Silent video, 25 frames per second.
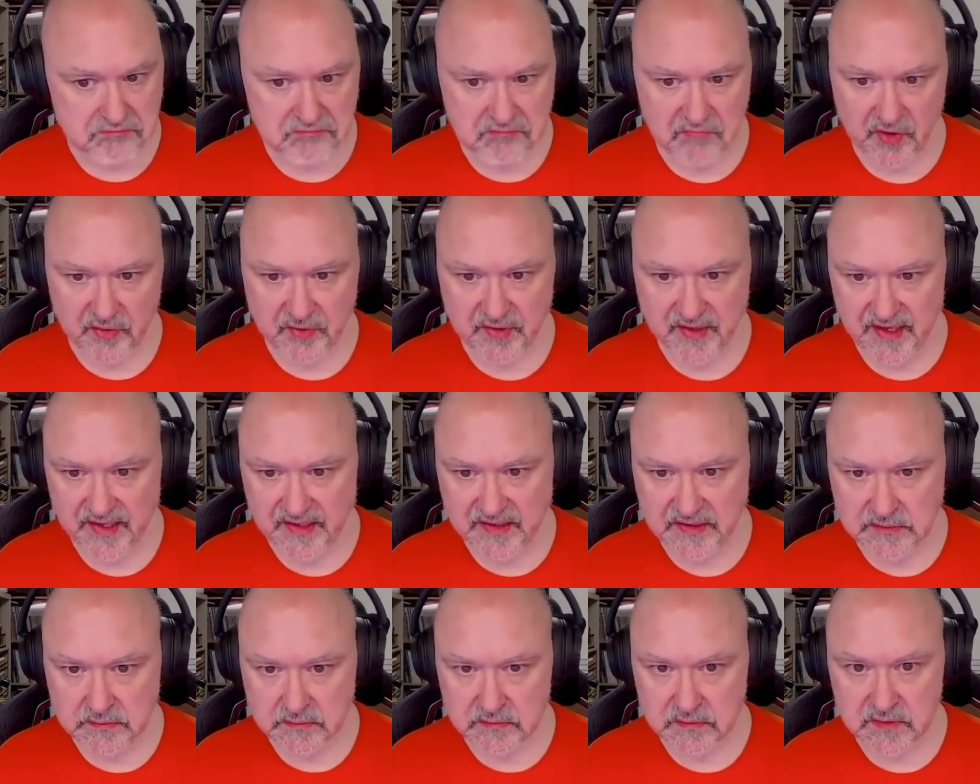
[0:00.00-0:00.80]

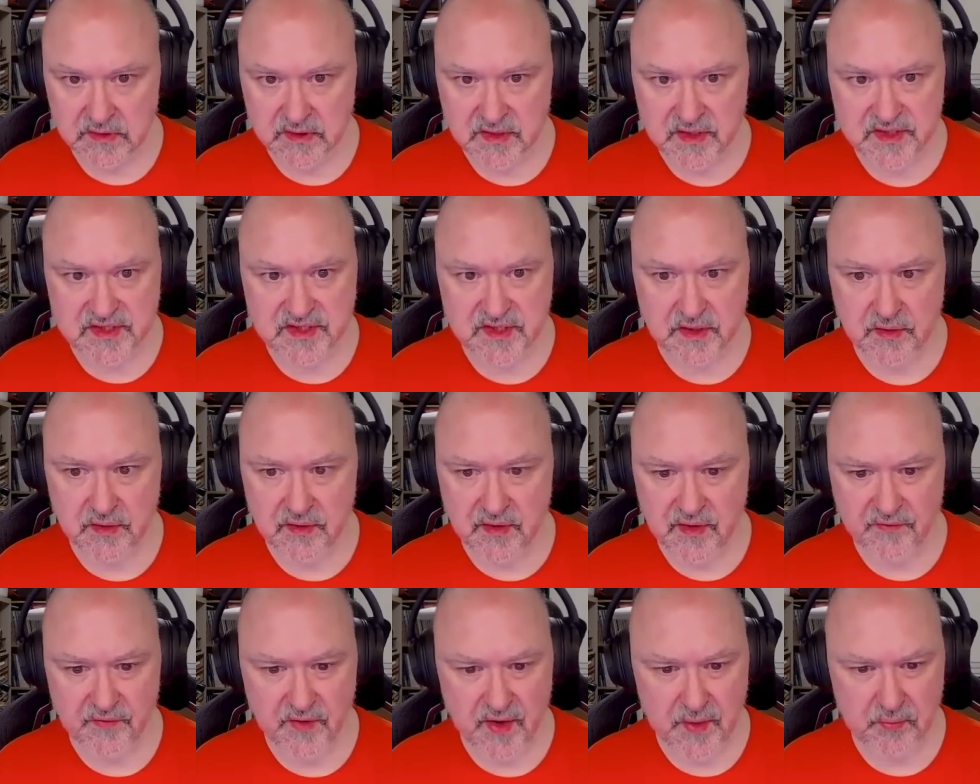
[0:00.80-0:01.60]
Okay, so
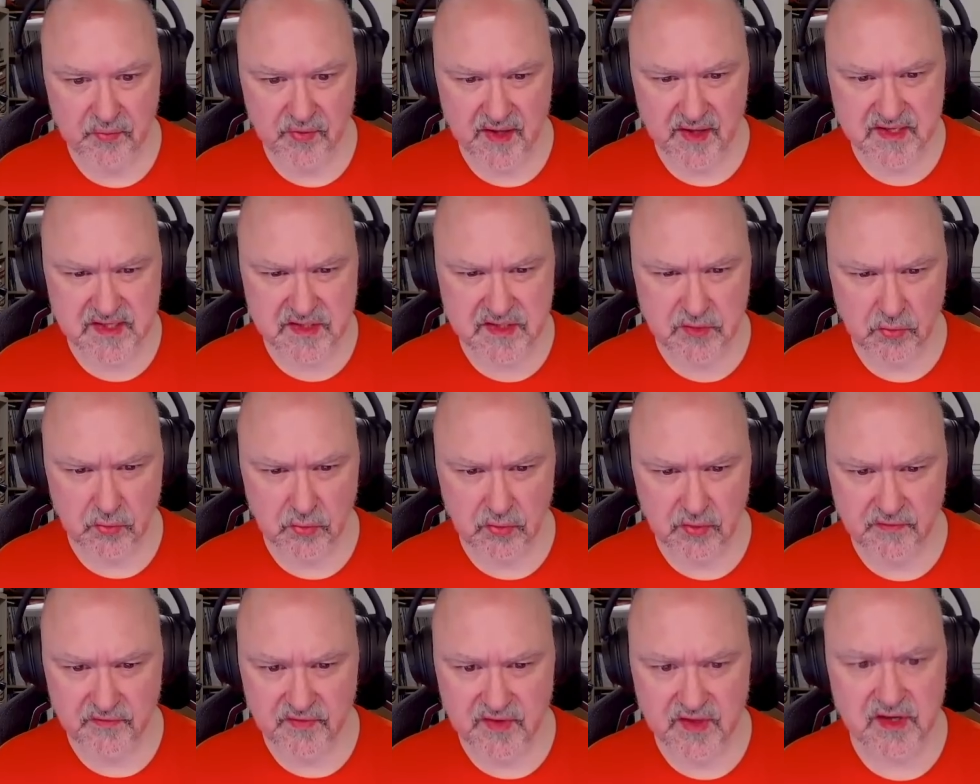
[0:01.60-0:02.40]
if I placed
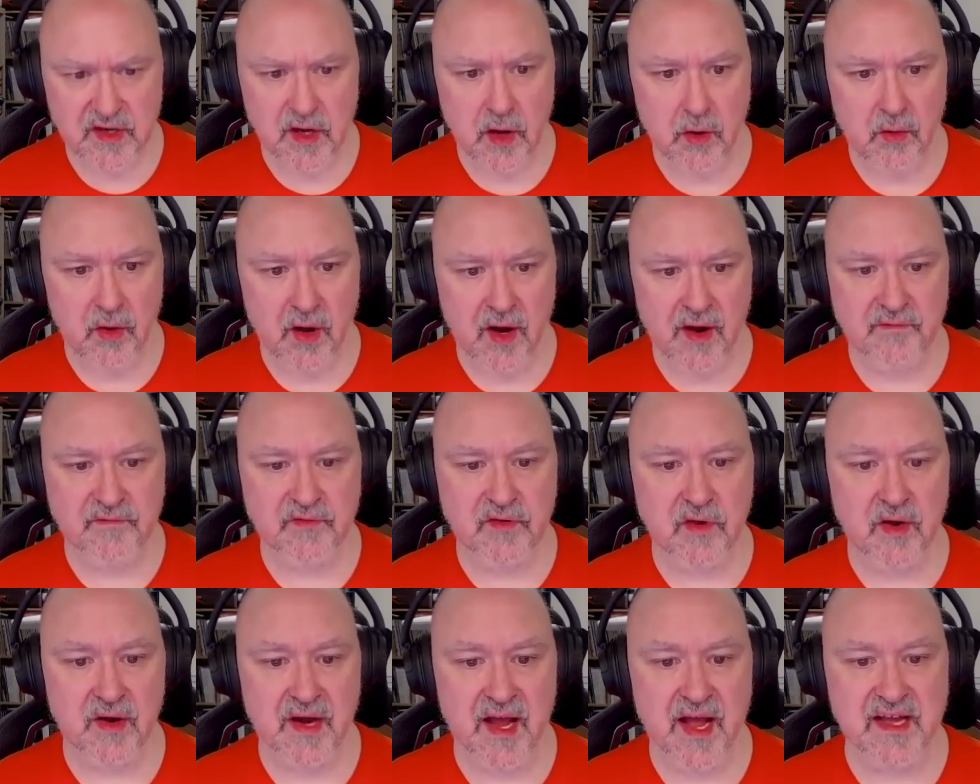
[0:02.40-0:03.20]
all of the, no, I've
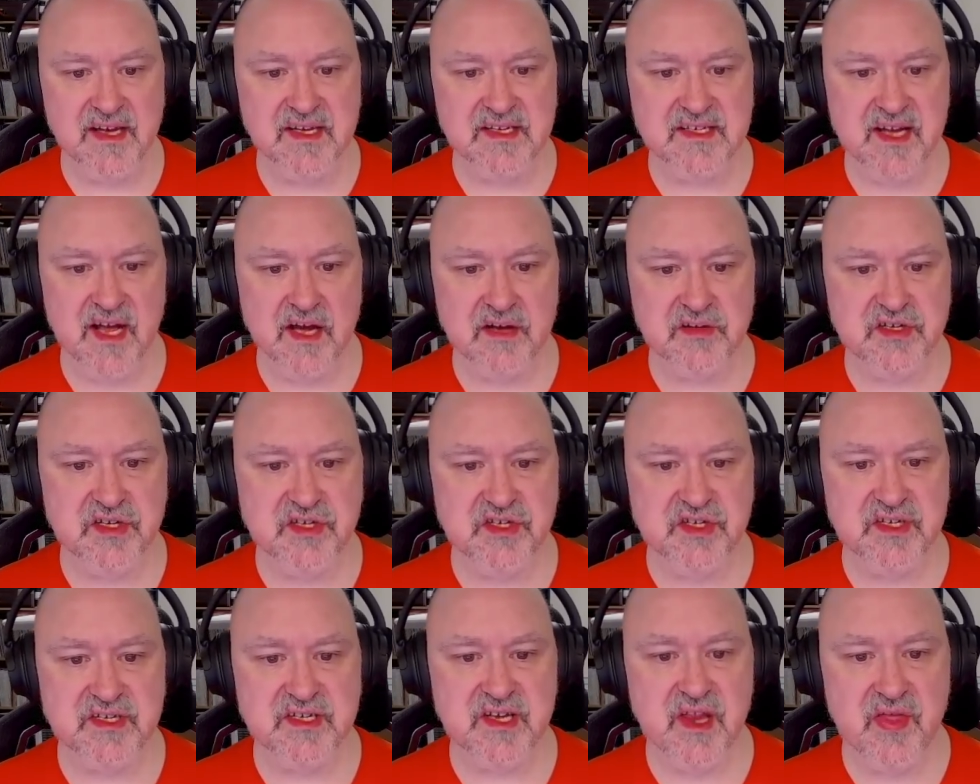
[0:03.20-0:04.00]
got eight down to
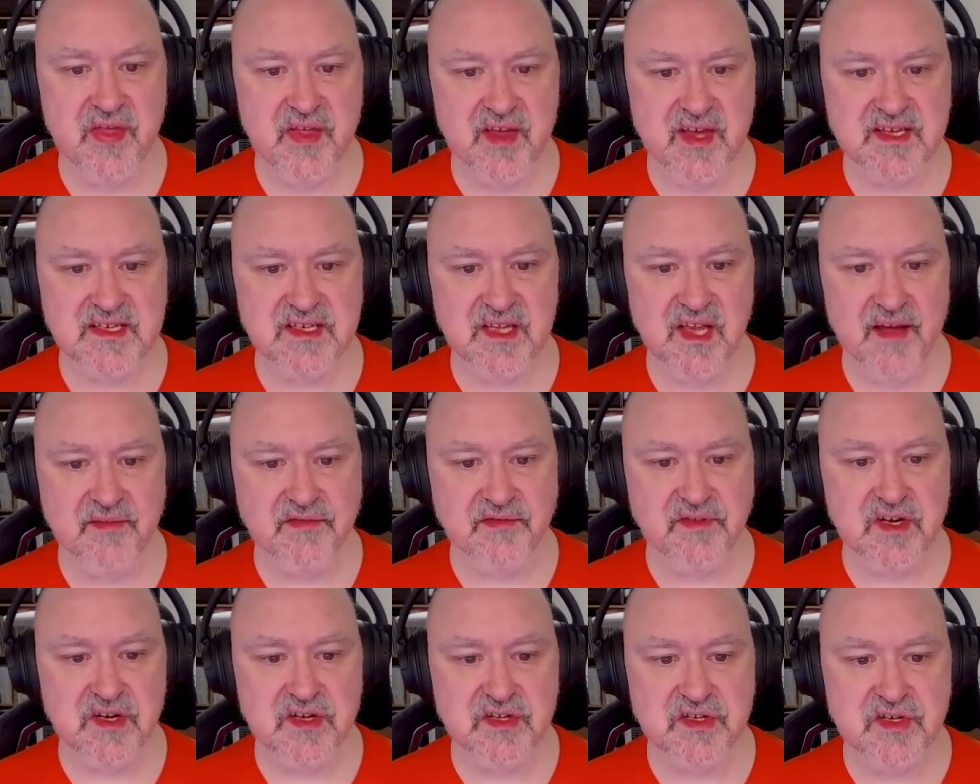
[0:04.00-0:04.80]
just these
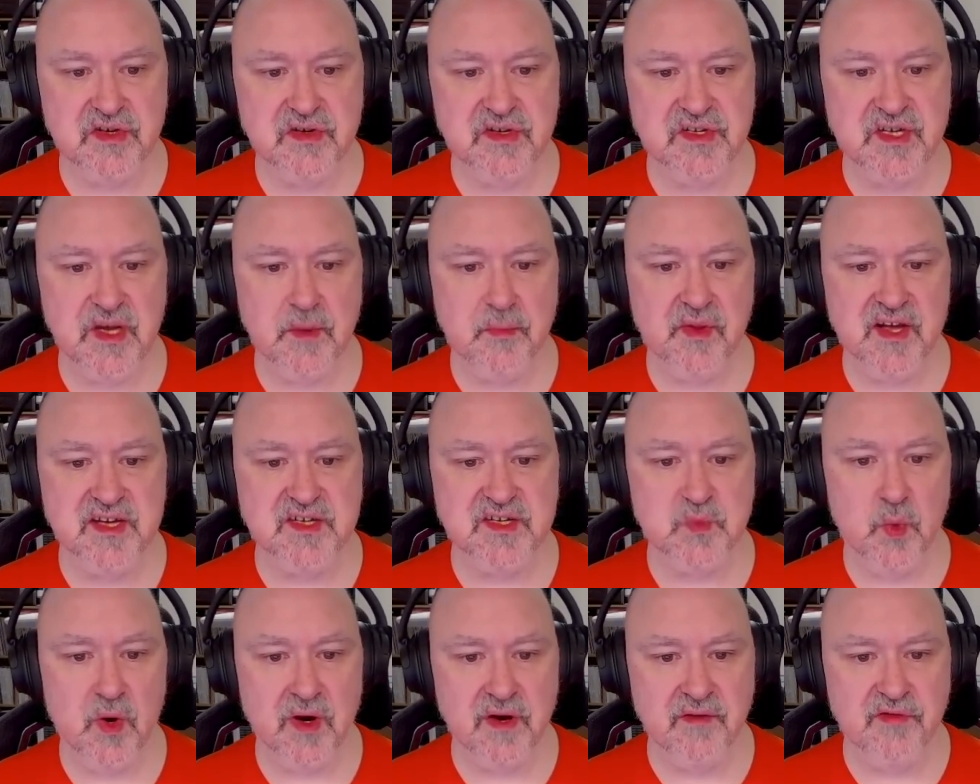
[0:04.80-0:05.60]
left. And as soon as I
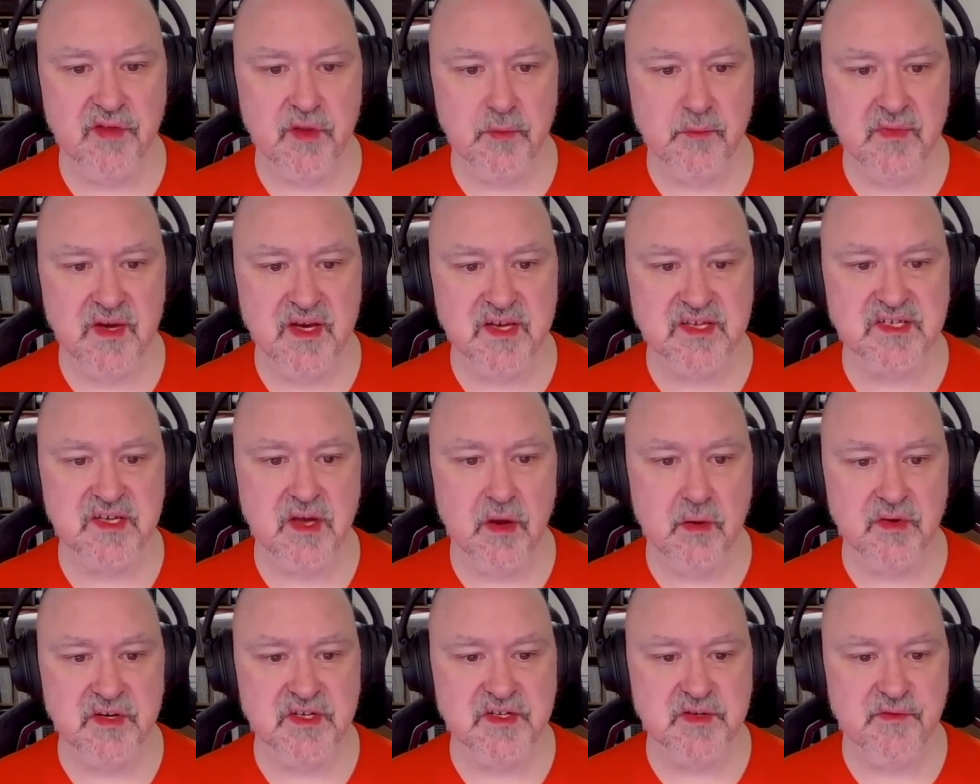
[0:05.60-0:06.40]
place one of them, it's
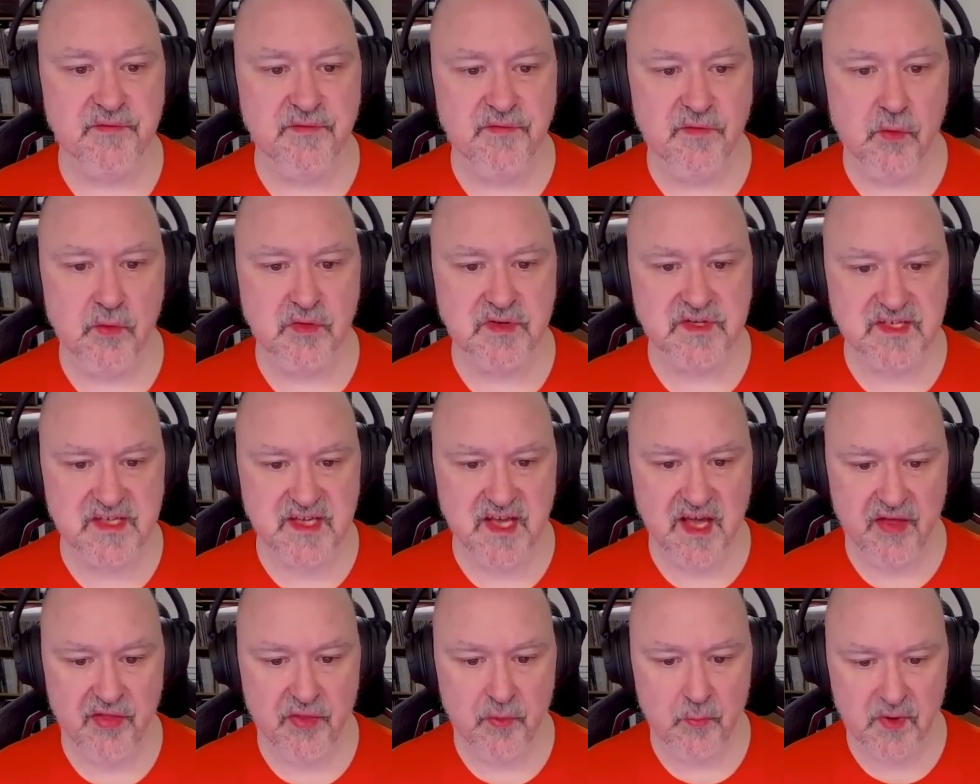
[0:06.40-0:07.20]
going to force
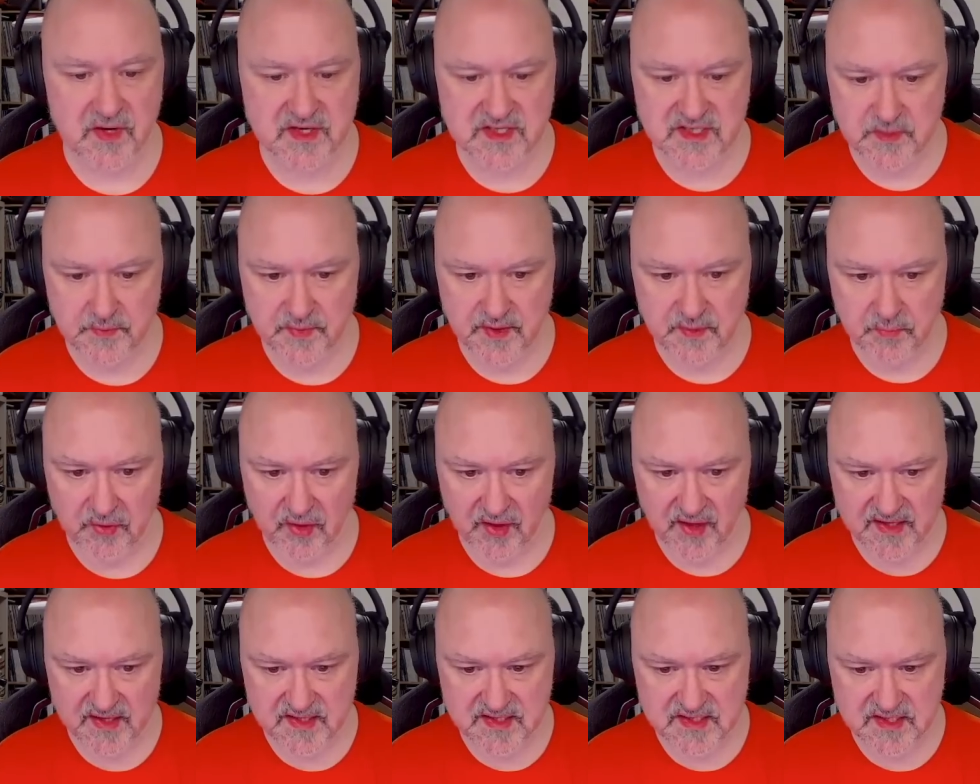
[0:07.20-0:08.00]
the other one to be
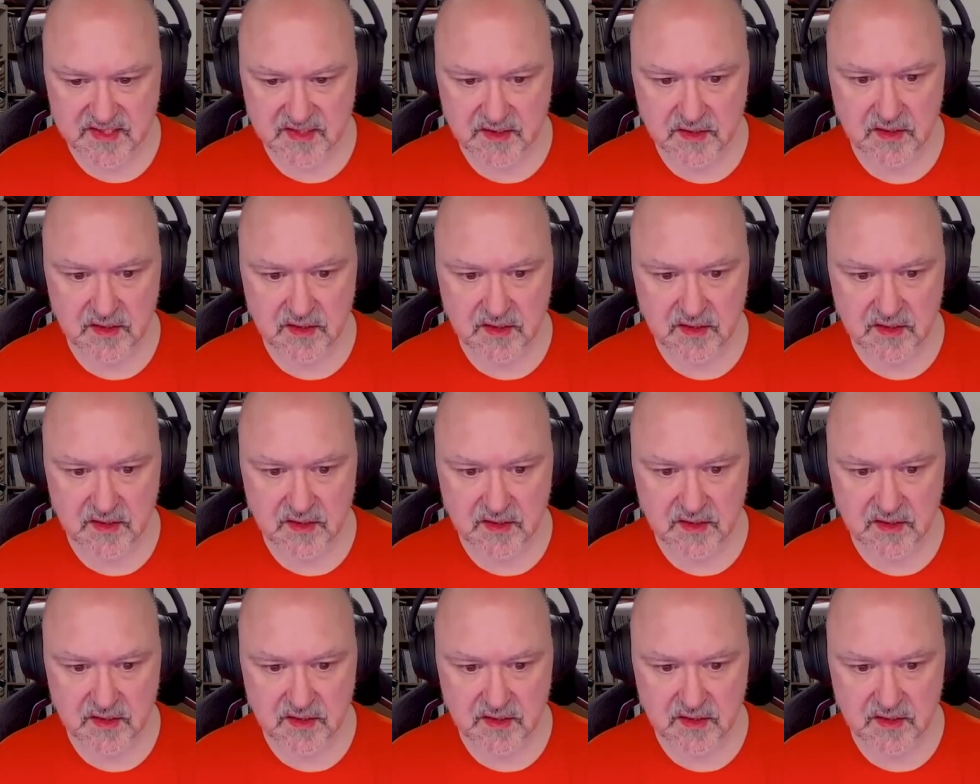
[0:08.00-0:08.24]
placed.